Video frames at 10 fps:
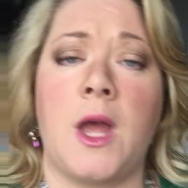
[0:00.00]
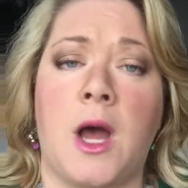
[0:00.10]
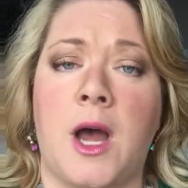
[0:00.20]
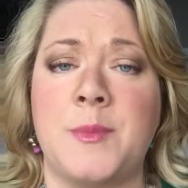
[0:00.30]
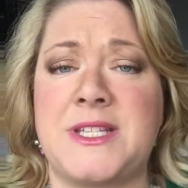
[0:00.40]

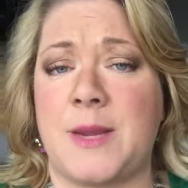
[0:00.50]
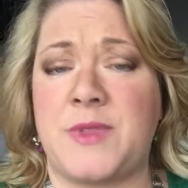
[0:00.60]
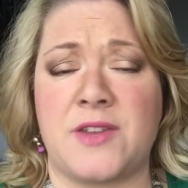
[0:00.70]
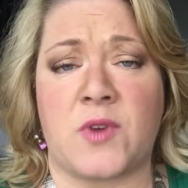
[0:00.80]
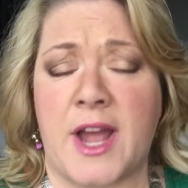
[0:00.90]
um, same
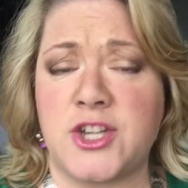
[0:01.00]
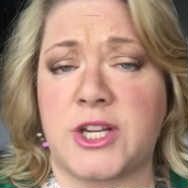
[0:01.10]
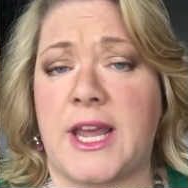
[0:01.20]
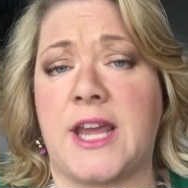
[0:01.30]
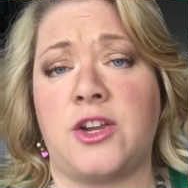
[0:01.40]
thing for
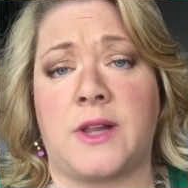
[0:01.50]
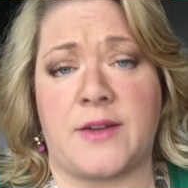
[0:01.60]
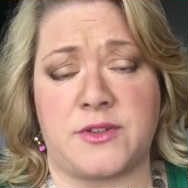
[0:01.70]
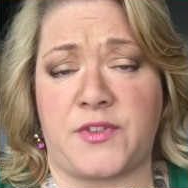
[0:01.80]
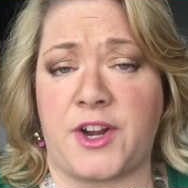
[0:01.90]
educate. You'll
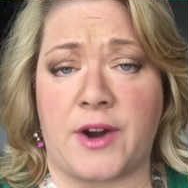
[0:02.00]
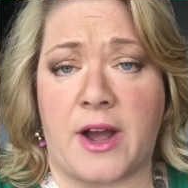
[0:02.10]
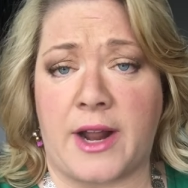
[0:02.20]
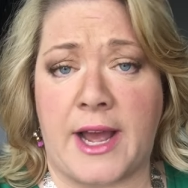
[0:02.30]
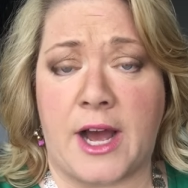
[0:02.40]
have to figure
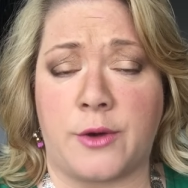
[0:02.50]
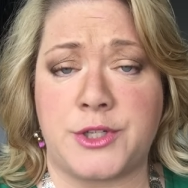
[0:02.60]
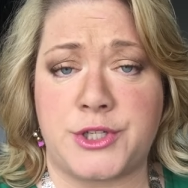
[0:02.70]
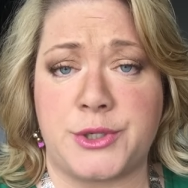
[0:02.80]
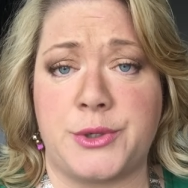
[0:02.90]
out how
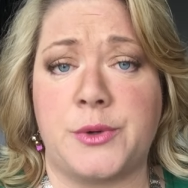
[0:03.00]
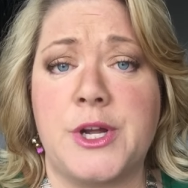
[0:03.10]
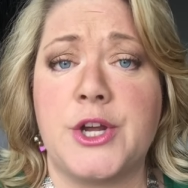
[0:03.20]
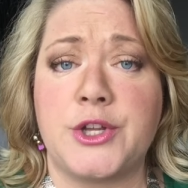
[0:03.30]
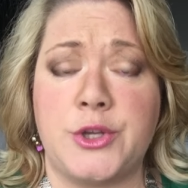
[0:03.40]
to
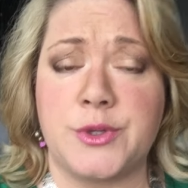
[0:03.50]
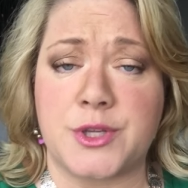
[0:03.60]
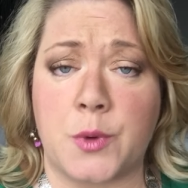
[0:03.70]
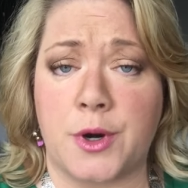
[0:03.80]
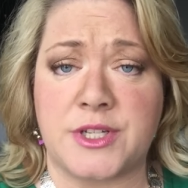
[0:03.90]
use
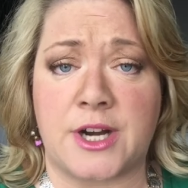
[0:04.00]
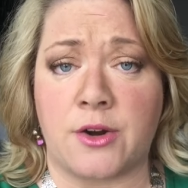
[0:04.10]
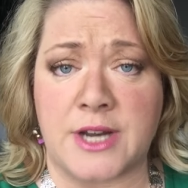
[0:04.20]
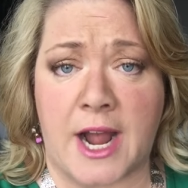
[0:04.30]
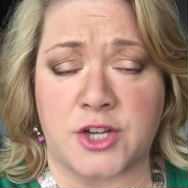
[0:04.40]
the words that
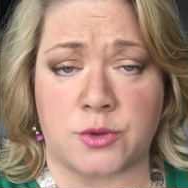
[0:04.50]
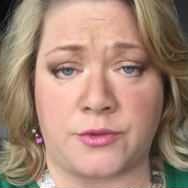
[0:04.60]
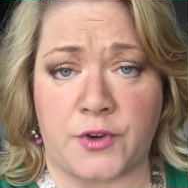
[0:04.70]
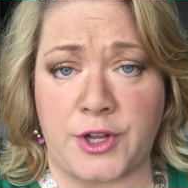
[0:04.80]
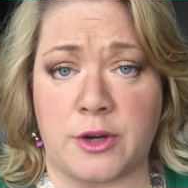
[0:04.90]
are natural
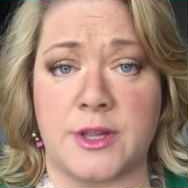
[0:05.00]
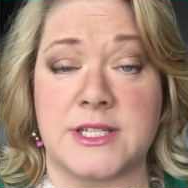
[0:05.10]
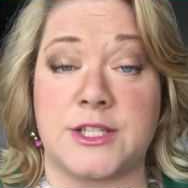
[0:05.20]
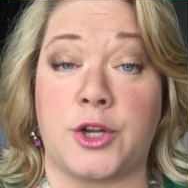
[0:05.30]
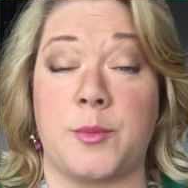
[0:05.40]
for you. And
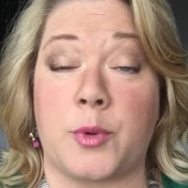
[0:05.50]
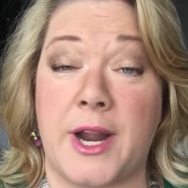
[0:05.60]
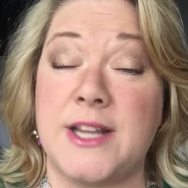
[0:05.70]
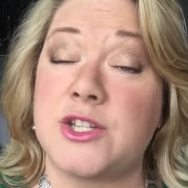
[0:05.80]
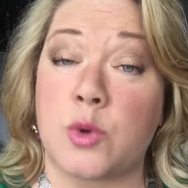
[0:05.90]
this is a good
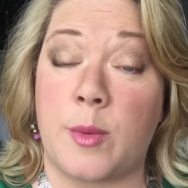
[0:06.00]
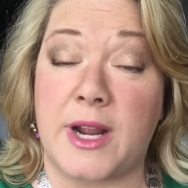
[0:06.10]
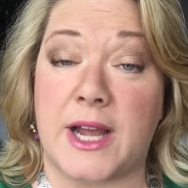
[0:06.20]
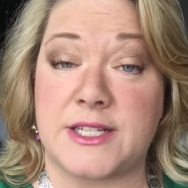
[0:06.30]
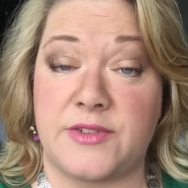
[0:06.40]

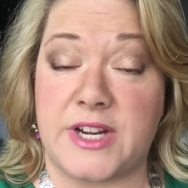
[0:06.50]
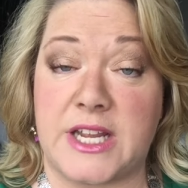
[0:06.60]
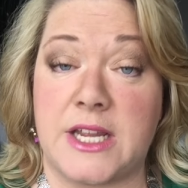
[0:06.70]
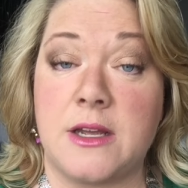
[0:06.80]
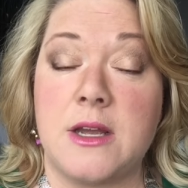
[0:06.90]
brainstorming
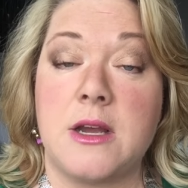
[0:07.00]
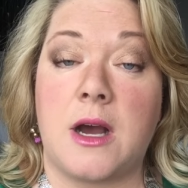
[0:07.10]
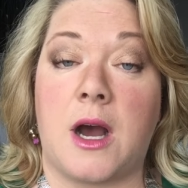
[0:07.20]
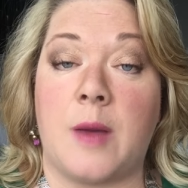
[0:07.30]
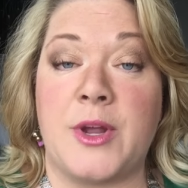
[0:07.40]
activity
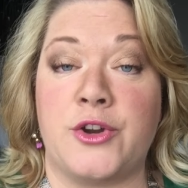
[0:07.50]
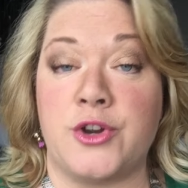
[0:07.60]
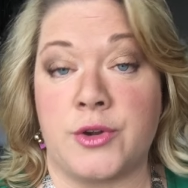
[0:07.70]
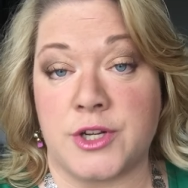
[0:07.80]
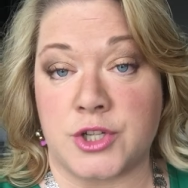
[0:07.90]
um, in your
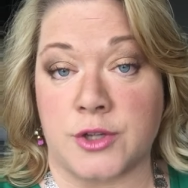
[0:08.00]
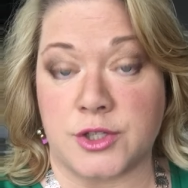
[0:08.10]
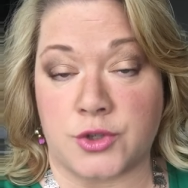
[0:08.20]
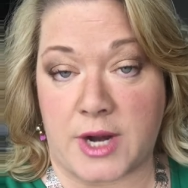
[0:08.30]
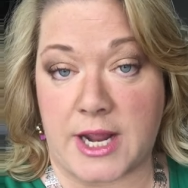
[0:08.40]
new
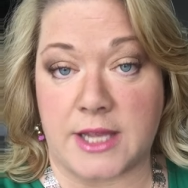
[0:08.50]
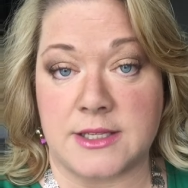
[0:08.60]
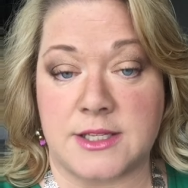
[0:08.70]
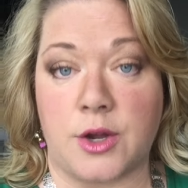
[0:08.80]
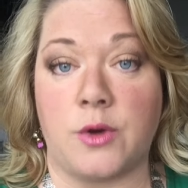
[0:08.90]
consultant training.
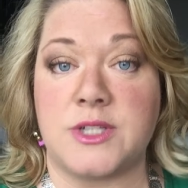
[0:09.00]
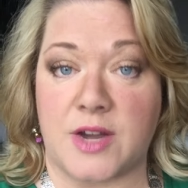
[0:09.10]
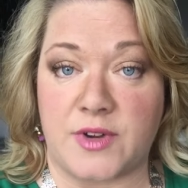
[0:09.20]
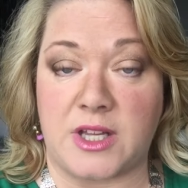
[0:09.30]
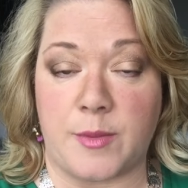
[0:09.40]
So
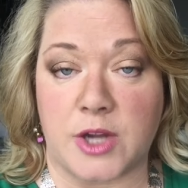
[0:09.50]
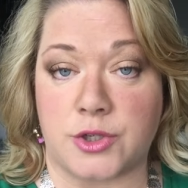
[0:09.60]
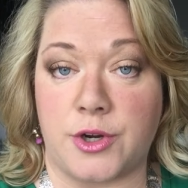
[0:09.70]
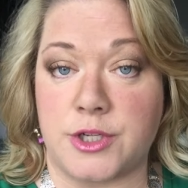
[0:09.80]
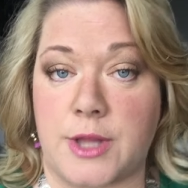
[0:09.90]
definitely make
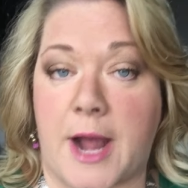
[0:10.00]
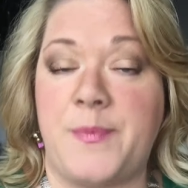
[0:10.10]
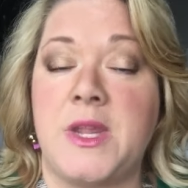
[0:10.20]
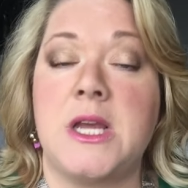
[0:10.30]
sure you do that.